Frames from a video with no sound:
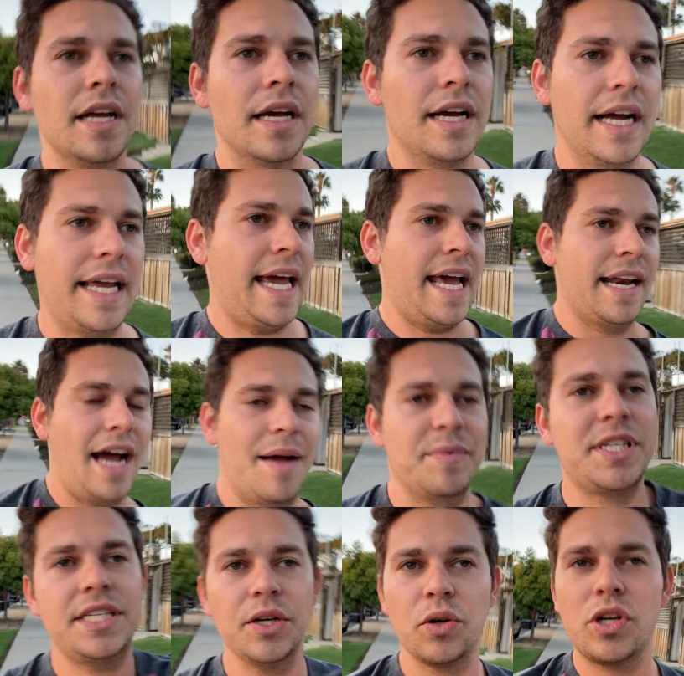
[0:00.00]
Again, I'm
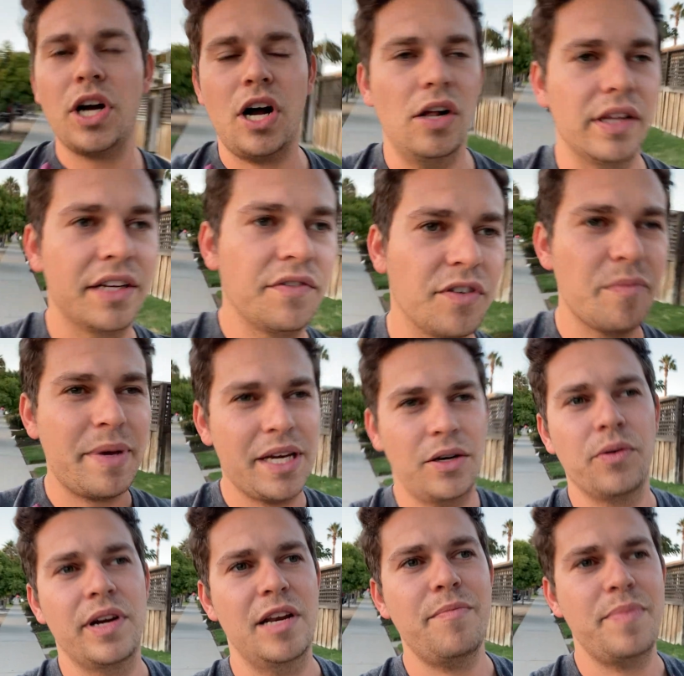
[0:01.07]
still calling for
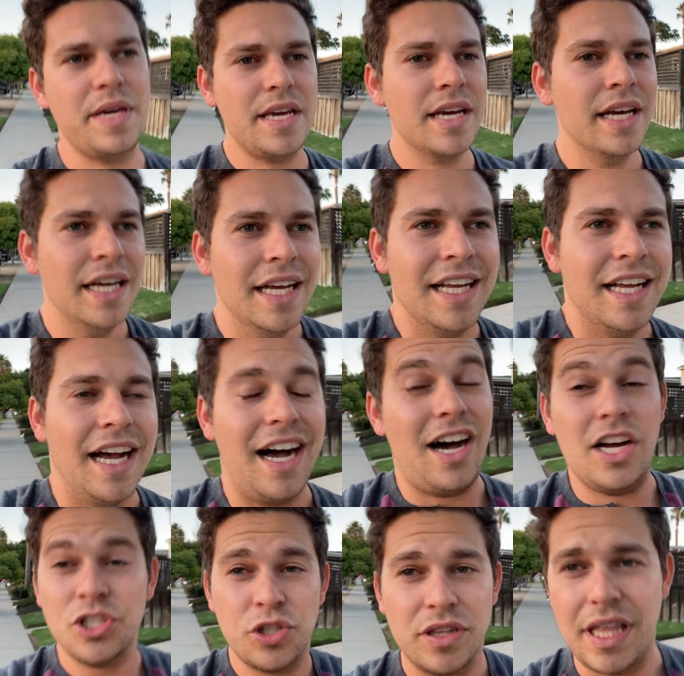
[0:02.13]
Bitcoin to be
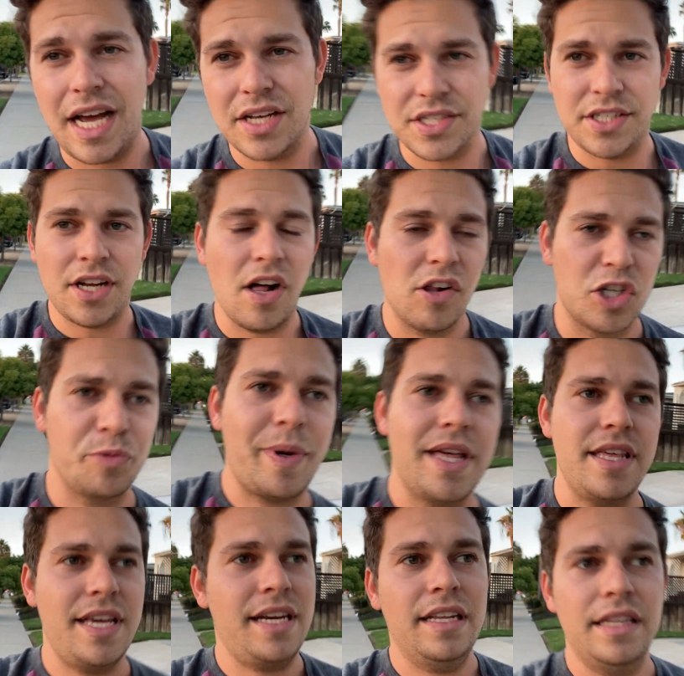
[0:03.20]
$100,000 by
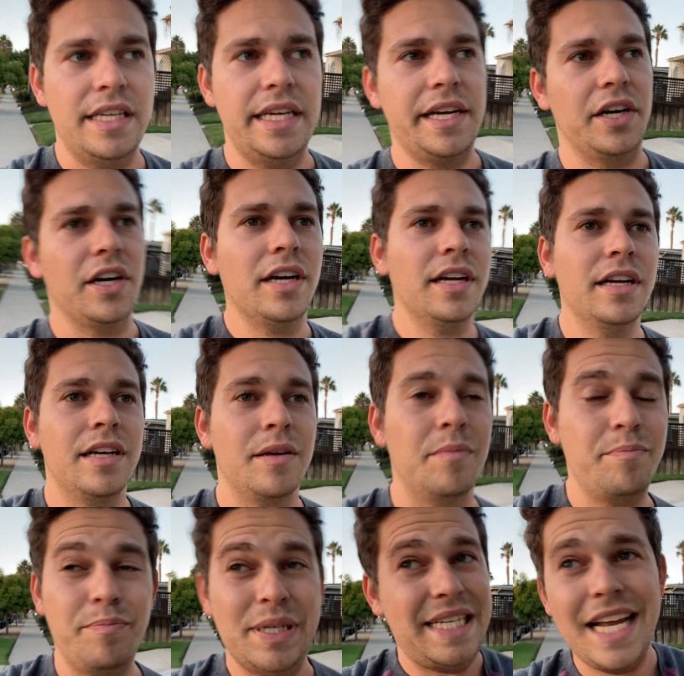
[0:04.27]
the end of the year,
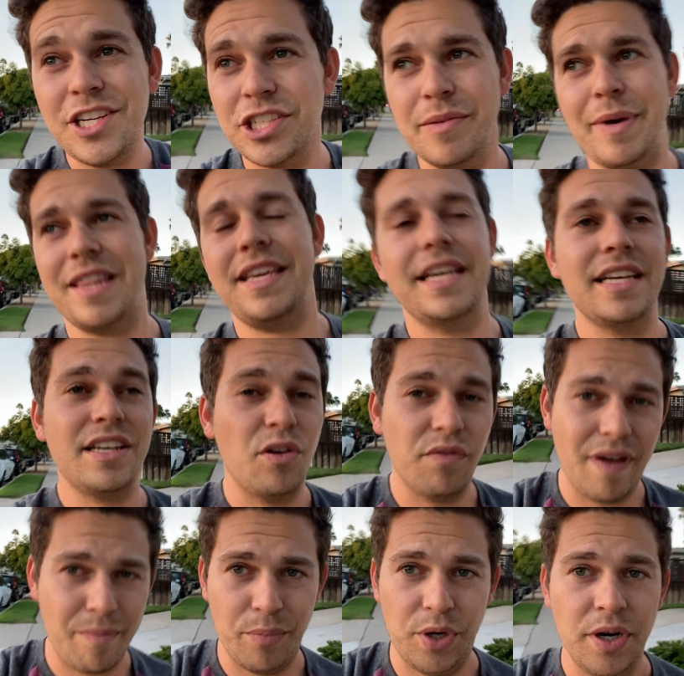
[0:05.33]
potentially by the end of
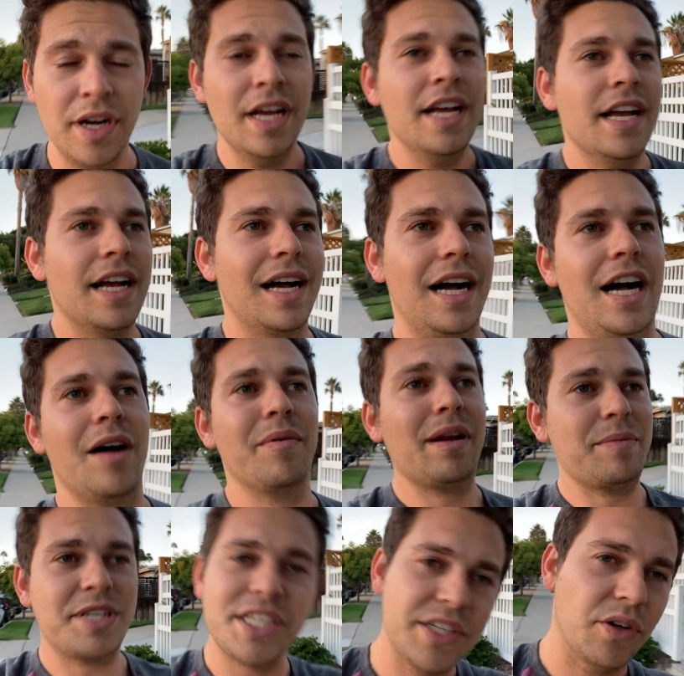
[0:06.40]
November. And I'm
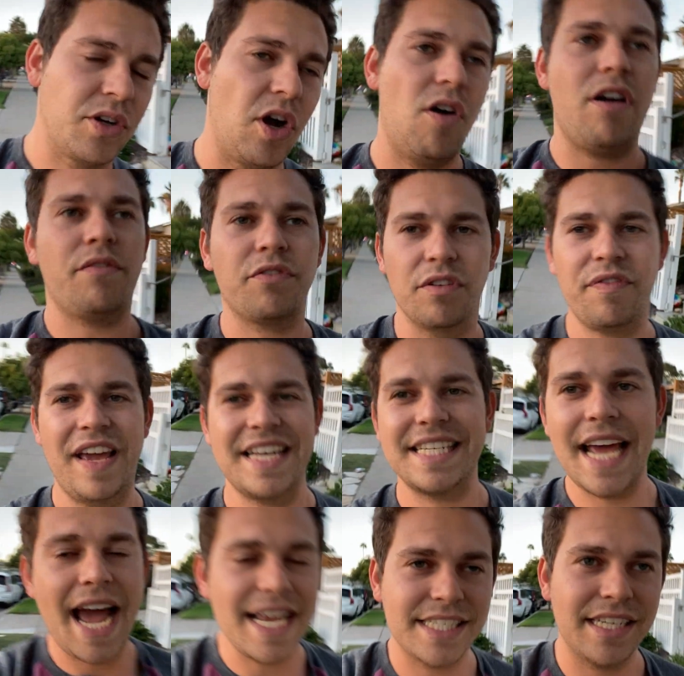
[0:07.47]
still calling for a
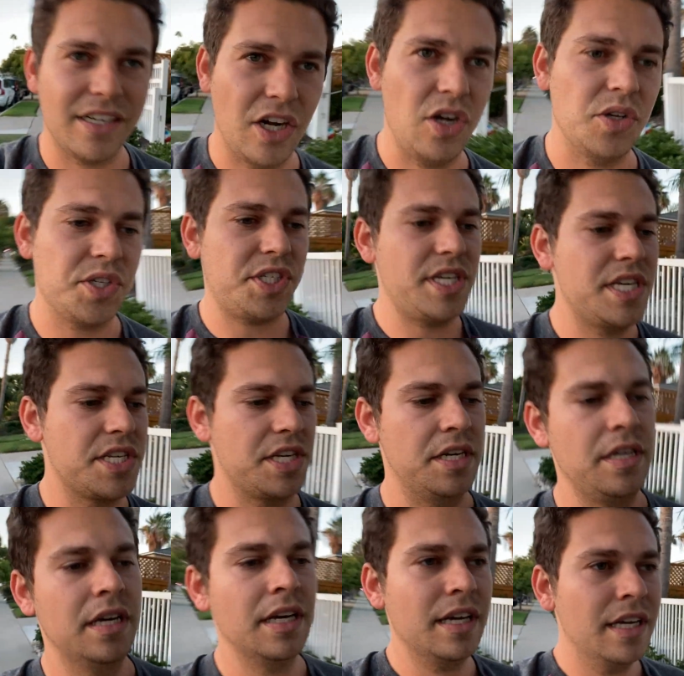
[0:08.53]
fantastic alt season.